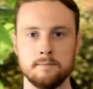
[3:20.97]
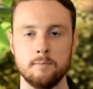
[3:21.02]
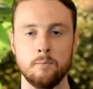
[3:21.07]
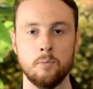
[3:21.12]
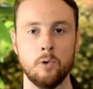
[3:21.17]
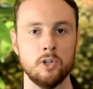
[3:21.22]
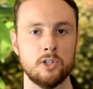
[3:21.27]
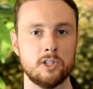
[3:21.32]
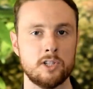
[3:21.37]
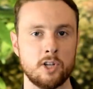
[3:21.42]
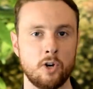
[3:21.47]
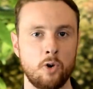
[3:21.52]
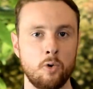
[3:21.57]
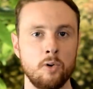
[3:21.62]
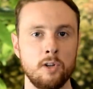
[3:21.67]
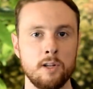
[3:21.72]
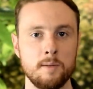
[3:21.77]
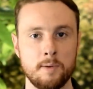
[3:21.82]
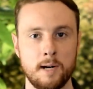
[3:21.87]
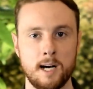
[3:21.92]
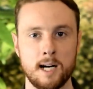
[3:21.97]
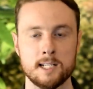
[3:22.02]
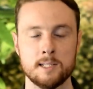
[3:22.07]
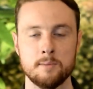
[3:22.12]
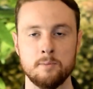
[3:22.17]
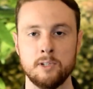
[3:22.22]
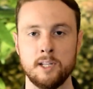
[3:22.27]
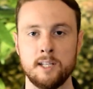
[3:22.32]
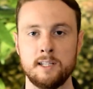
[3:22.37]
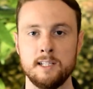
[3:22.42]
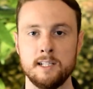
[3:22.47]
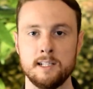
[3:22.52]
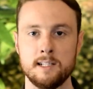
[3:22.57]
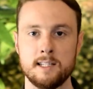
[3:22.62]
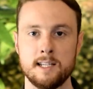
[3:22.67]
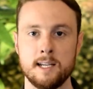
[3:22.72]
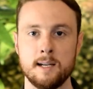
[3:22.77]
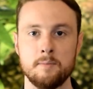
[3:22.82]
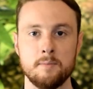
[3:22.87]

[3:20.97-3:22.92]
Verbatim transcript: While it's totally possible that the exam